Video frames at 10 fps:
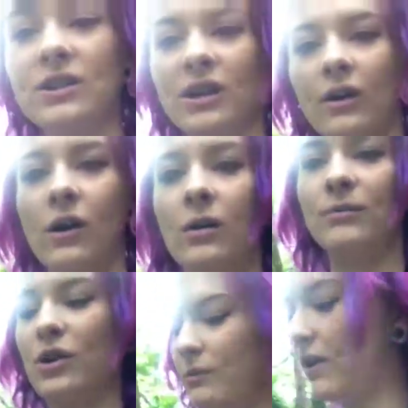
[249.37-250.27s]
go. Oh,
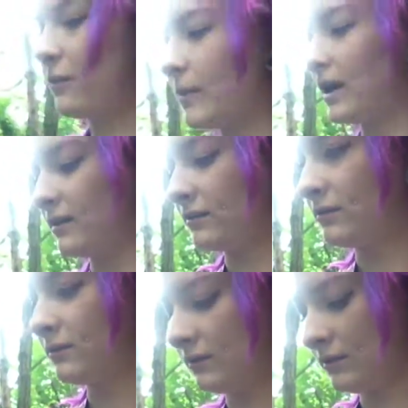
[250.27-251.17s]
nope, never mind.
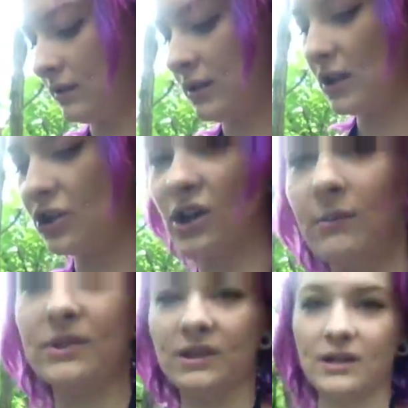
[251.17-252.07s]
He
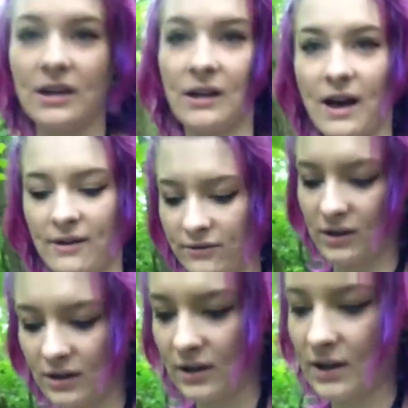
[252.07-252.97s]
jumped. He left.
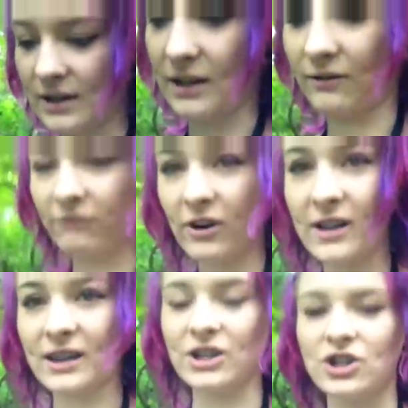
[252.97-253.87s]
He said, fuck
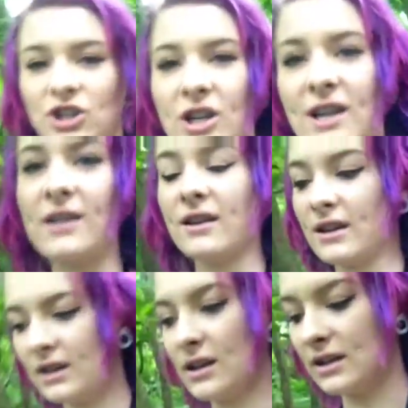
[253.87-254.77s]
this shit.
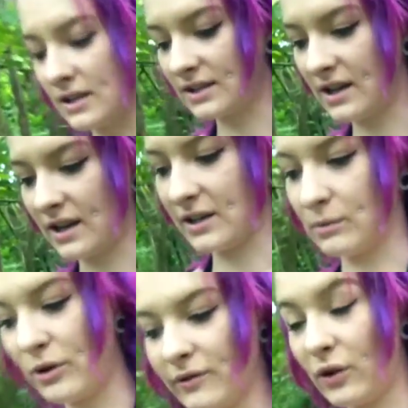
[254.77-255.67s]
This thing is
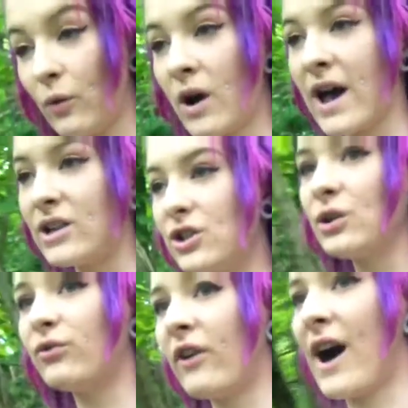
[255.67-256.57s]
moving way
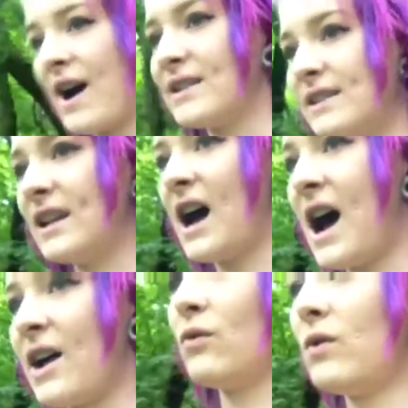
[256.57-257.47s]
too fast and
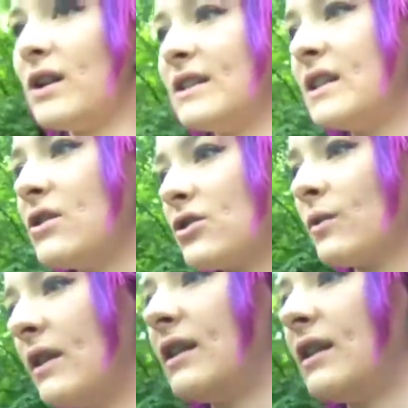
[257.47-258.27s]
I don't want to deal with